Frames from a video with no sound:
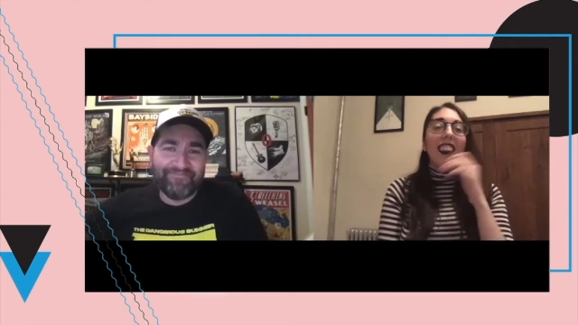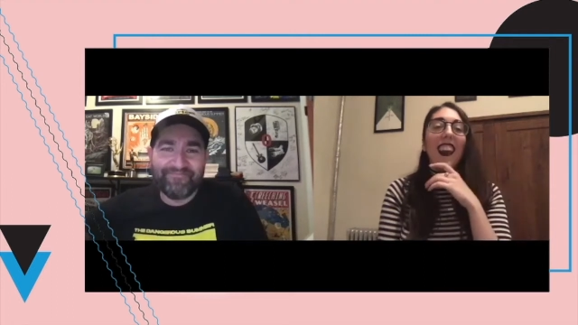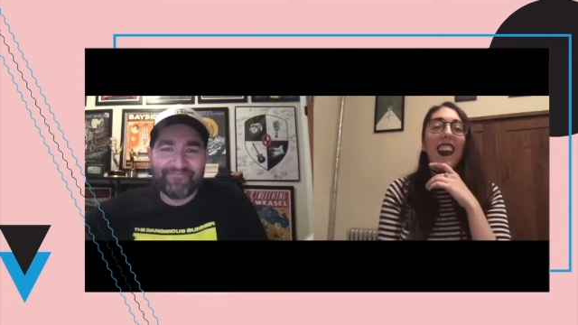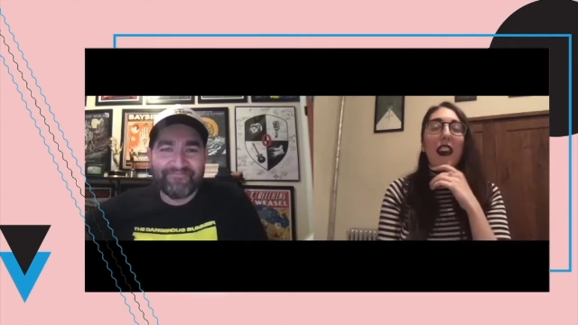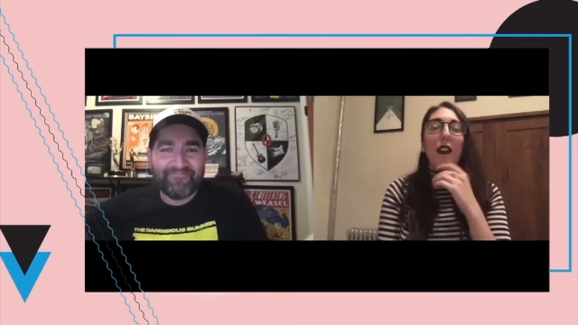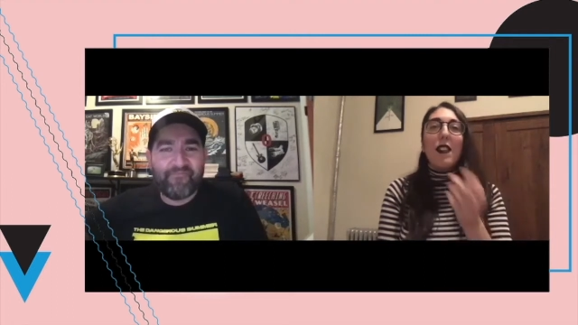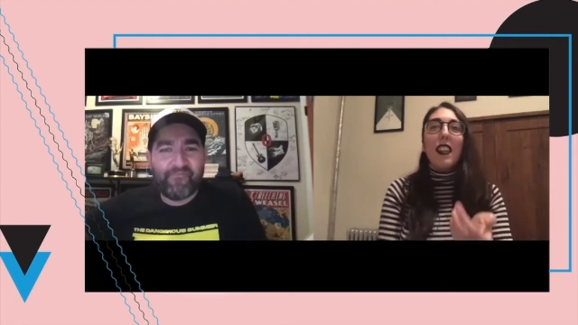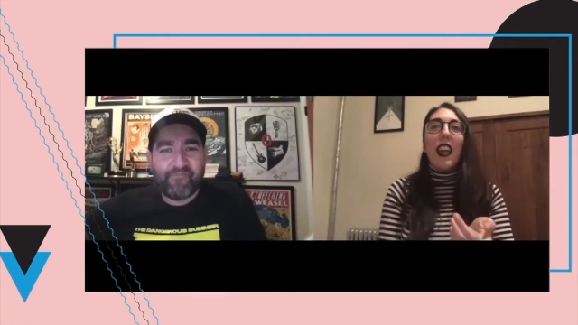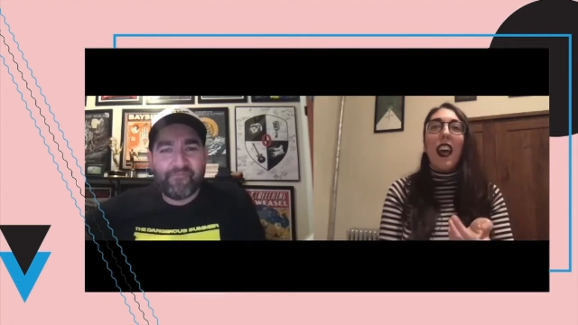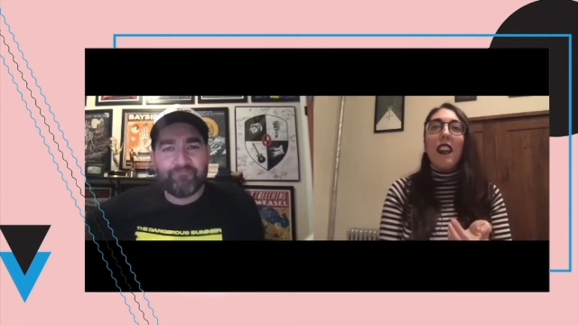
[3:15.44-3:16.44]
Speaker 1: yeah, I was gonna
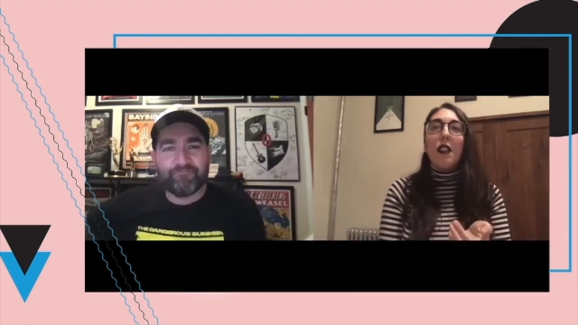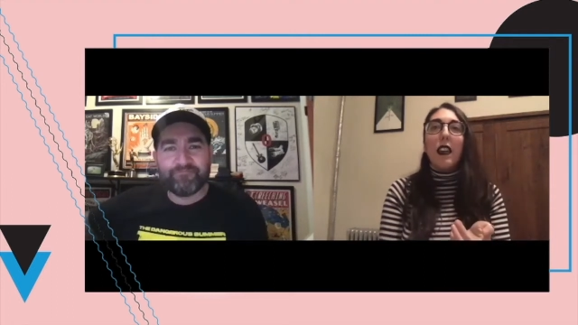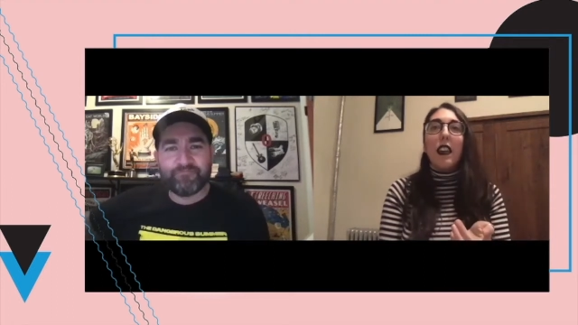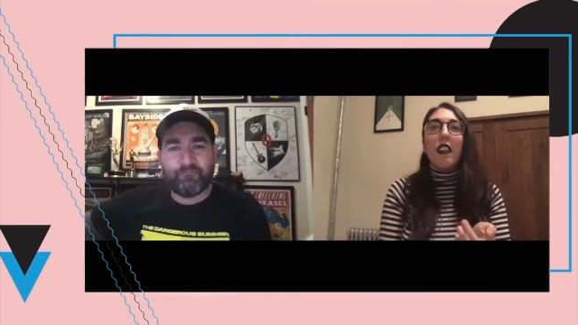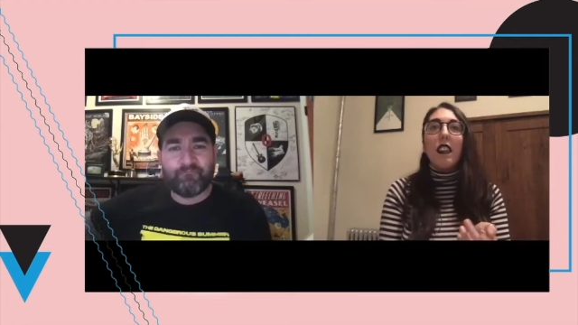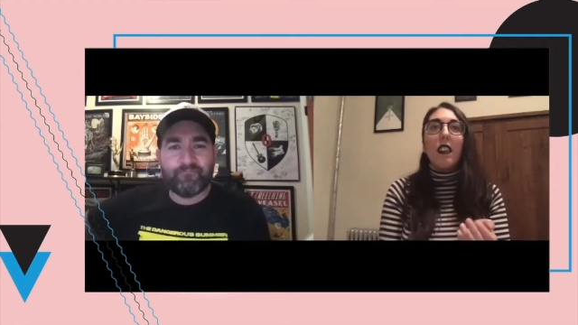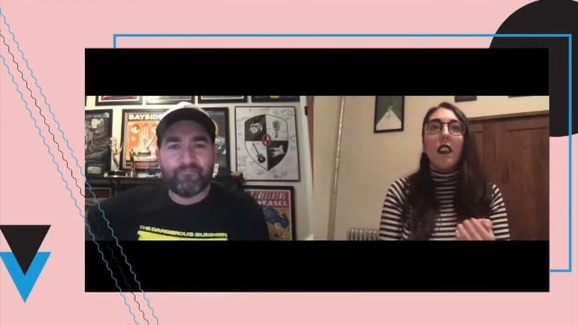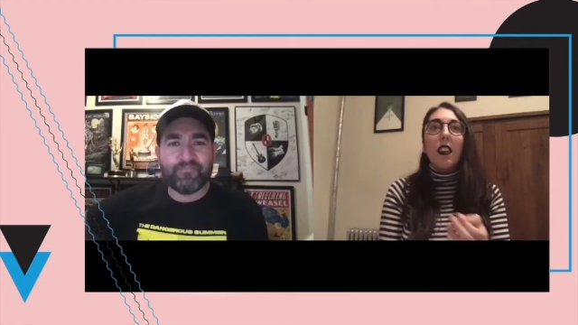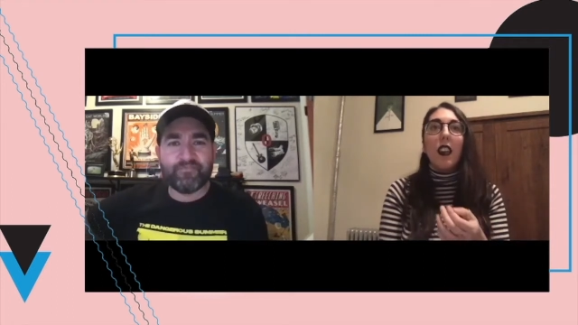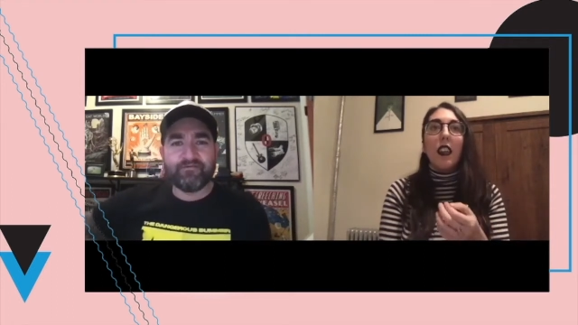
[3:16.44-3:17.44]
ask because
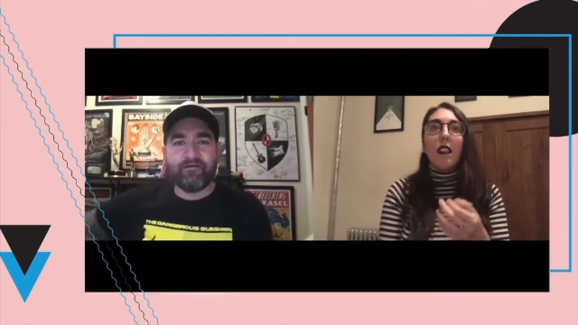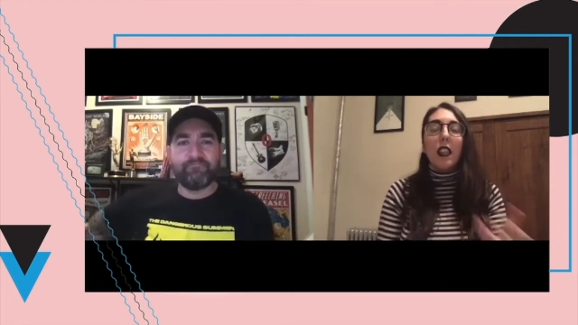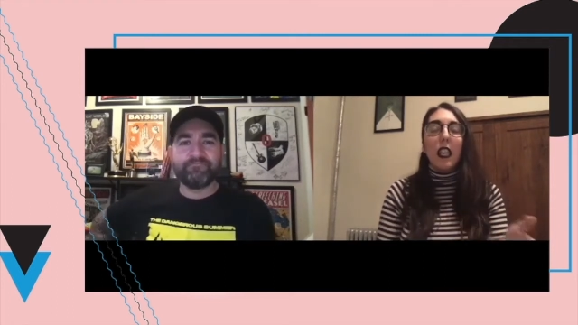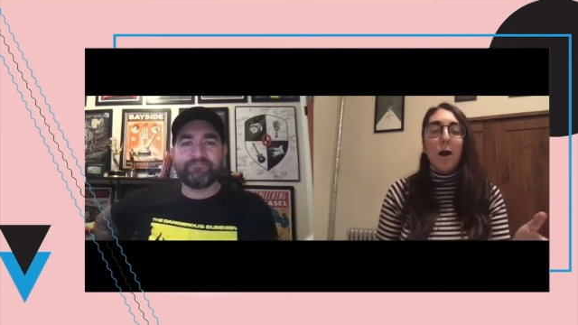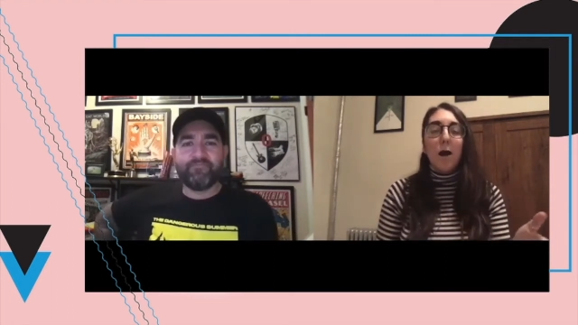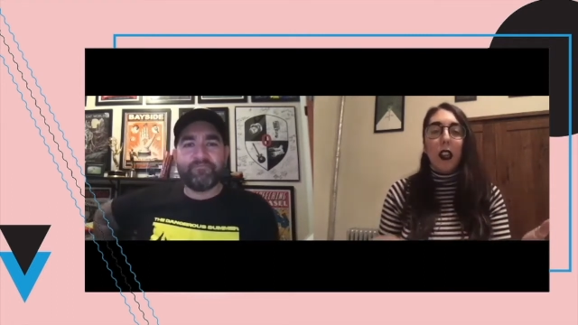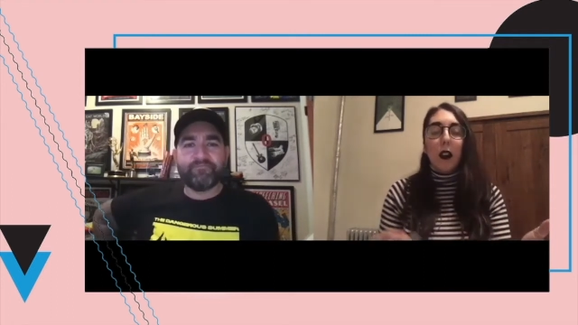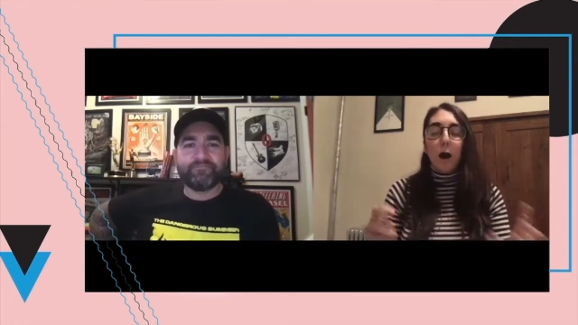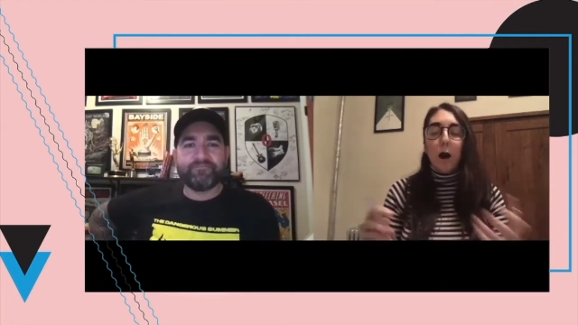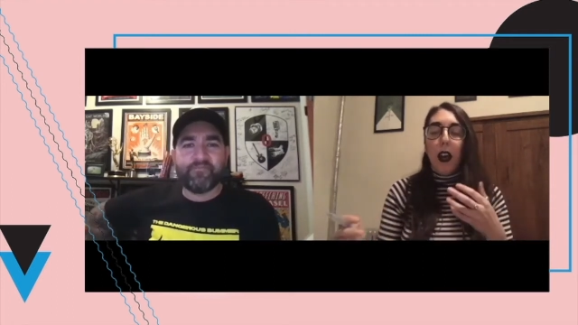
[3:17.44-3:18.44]
it seemed like
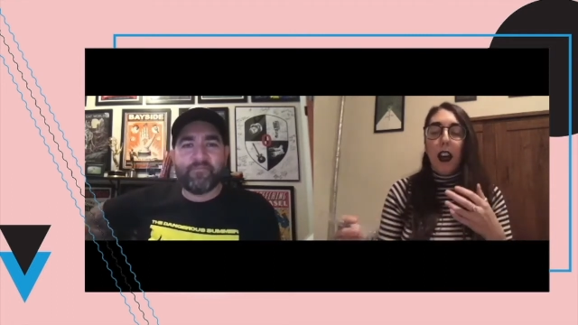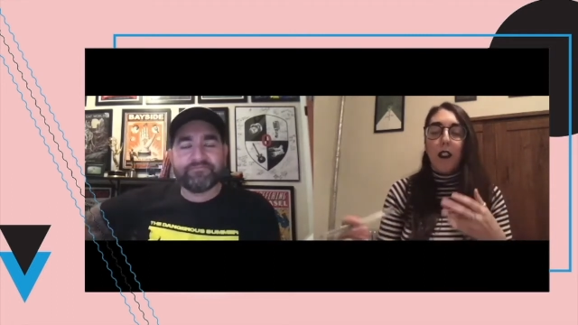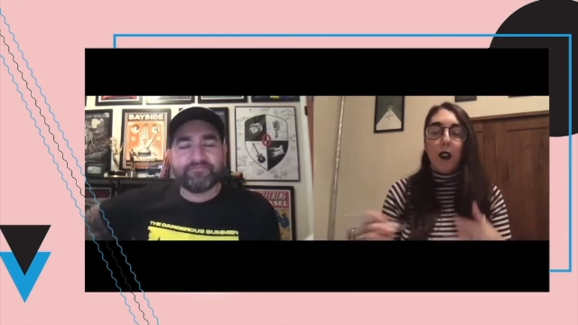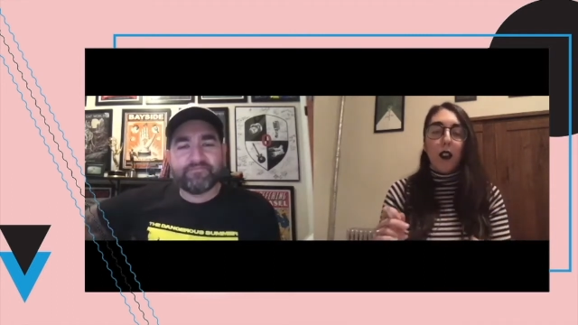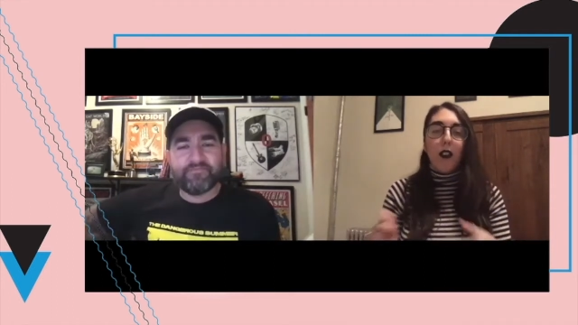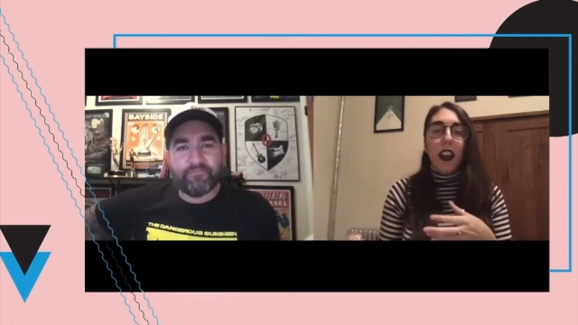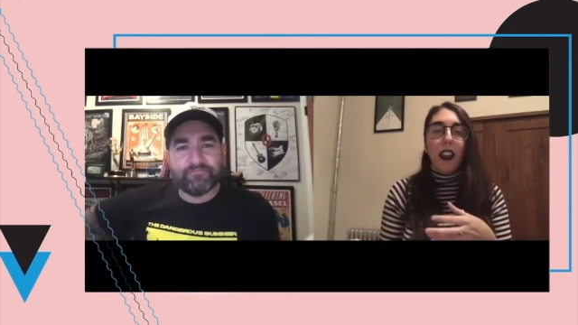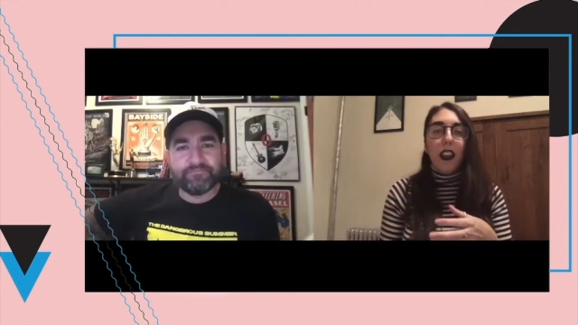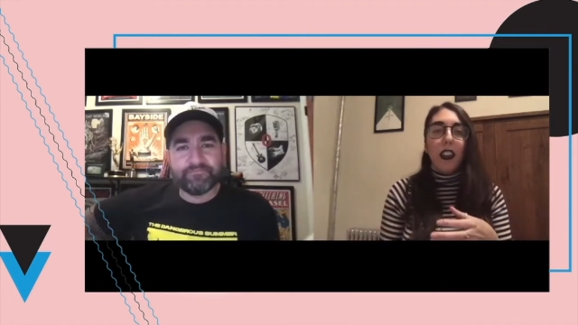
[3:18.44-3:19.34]
as you were writing,